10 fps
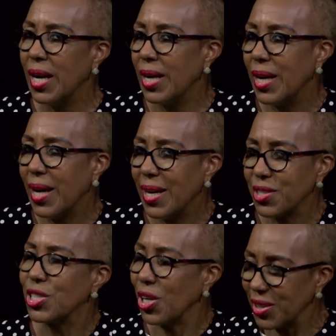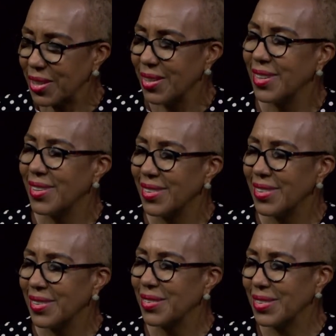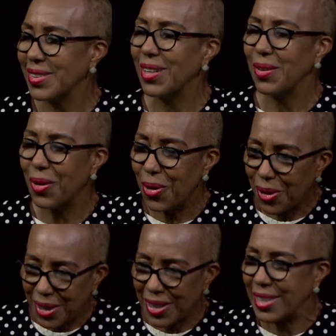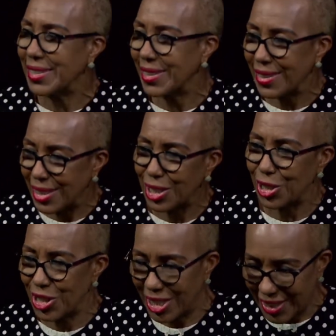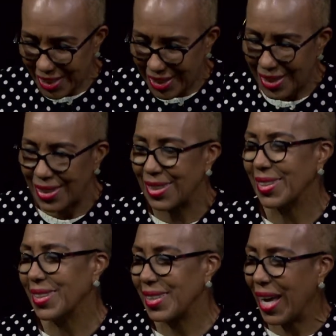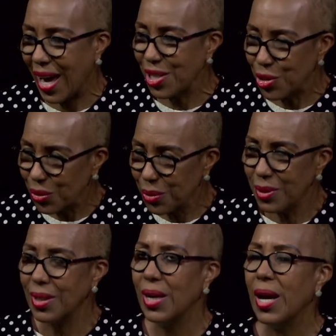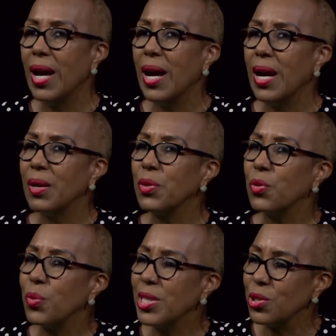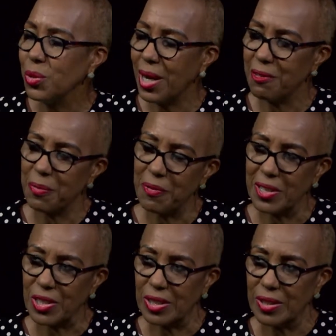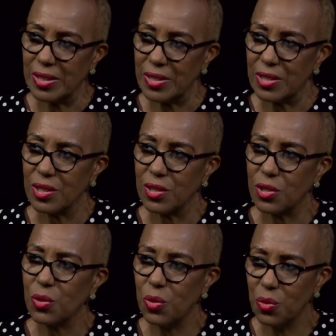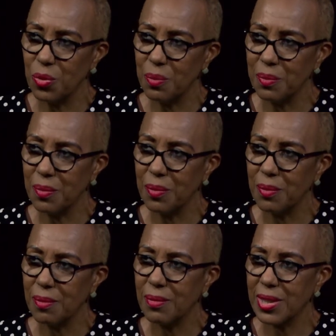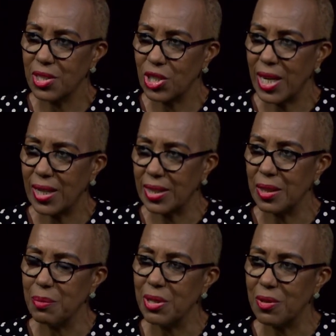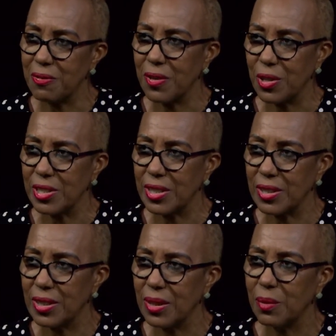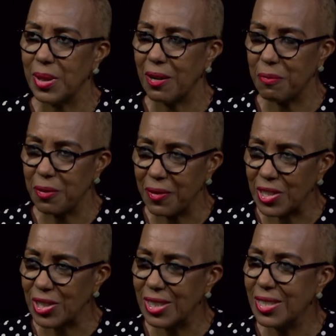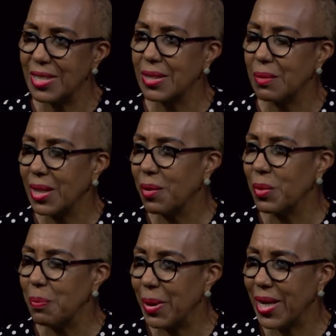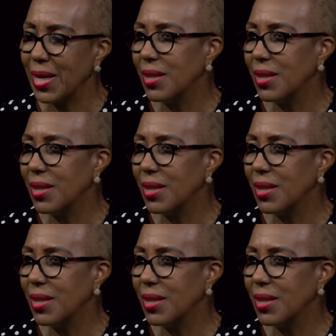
has done all that he or she can do. We do have professionals to whom this child can be referred. We have professionals that we pay